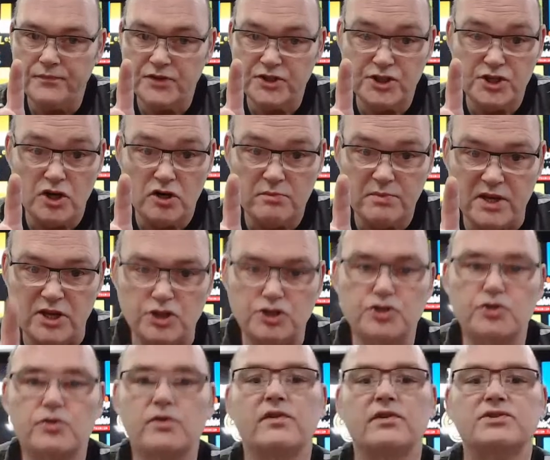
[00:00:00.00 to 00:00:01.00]
Do you know what I mean?
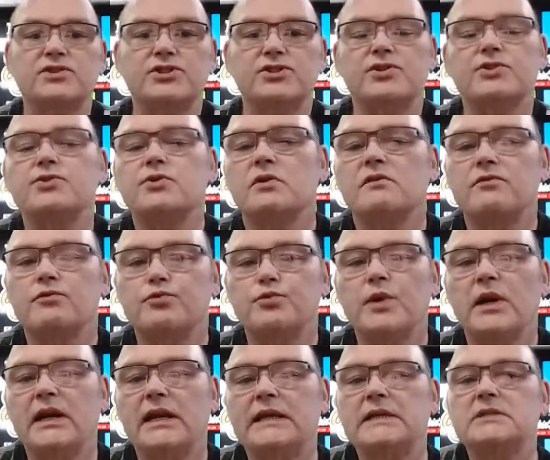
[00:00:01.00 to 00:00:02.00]
To sort of
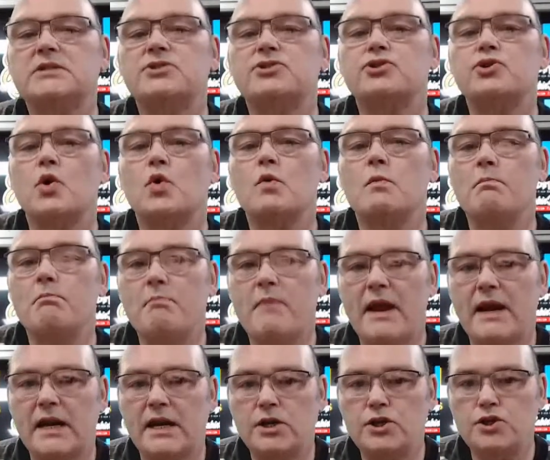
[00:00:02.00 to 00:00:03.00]
release so
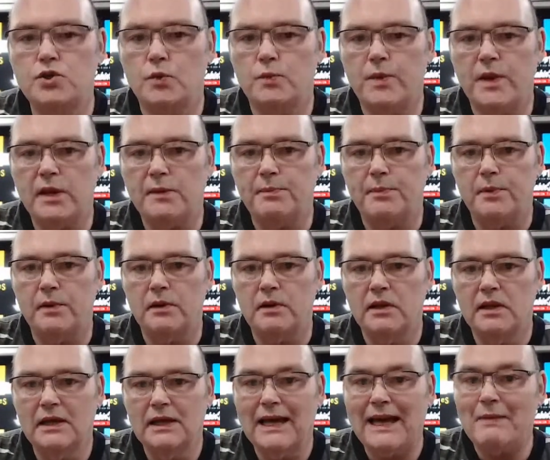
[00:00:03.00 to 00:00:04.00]
many new people
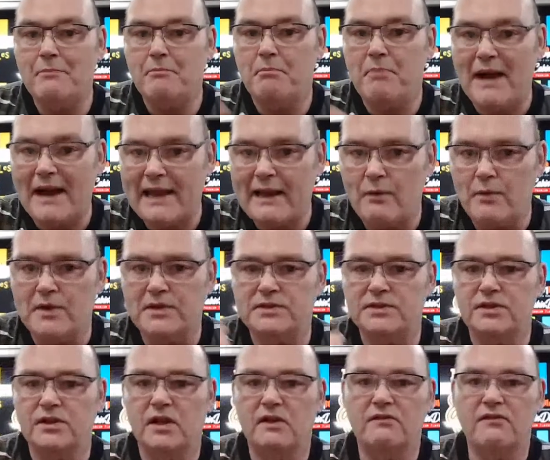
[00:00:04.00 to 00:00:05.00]
back out
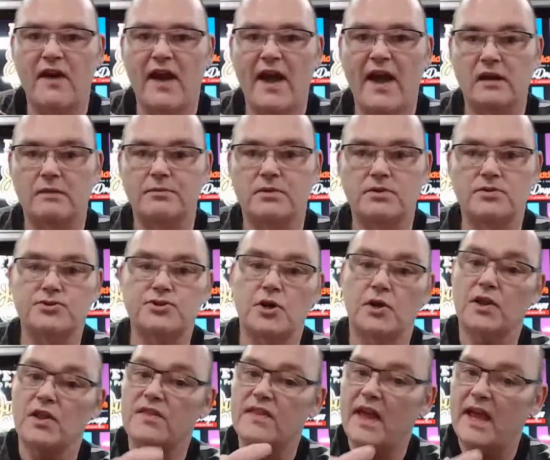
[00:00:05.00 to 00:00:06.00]
into the environment
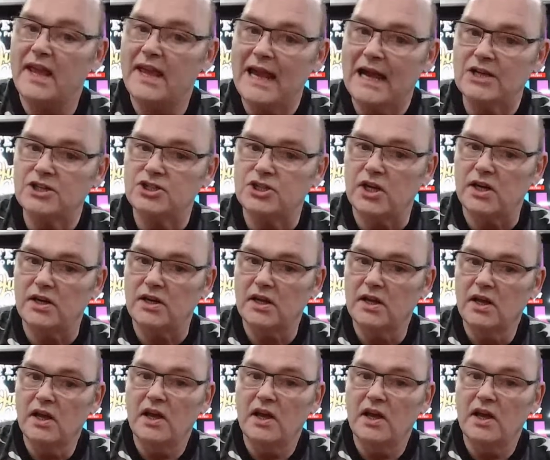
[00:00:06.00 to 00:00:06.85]
so that they catch it.